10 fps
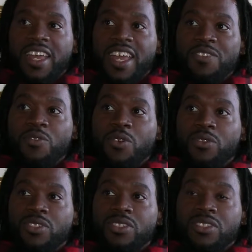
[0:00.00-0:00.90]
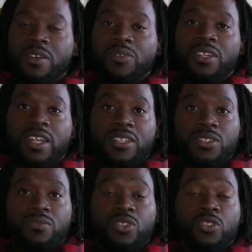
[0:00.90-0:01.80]
And you go to something that's
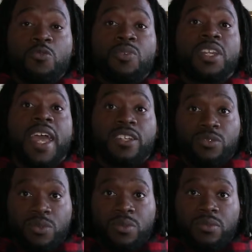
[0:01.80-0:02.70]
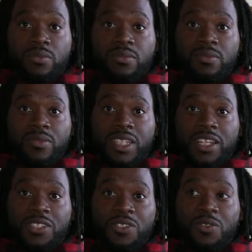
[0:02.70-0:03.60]
supernatural
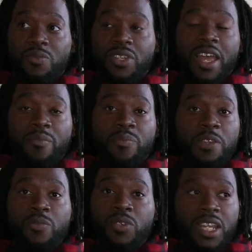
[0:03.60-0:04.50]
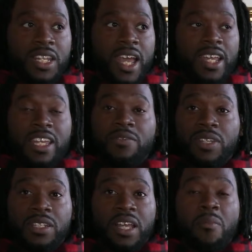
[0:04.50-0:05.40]
that people cannot
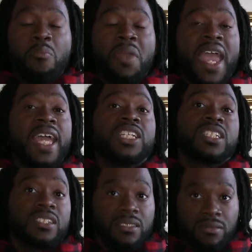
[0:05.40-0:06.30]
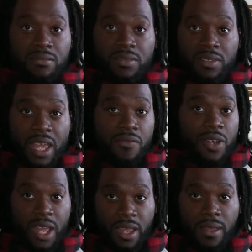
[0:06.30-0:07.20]
even imagine
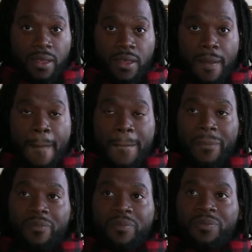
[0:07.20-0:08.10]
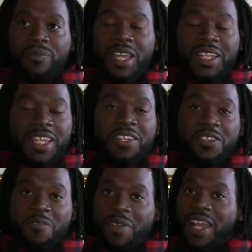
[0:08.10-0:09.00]
every day. And
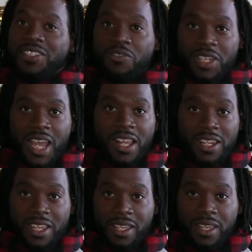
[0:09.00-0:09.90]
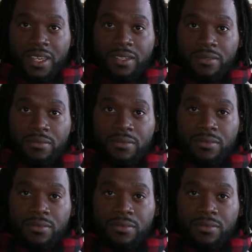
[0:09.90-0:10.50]
then you're back to reality again.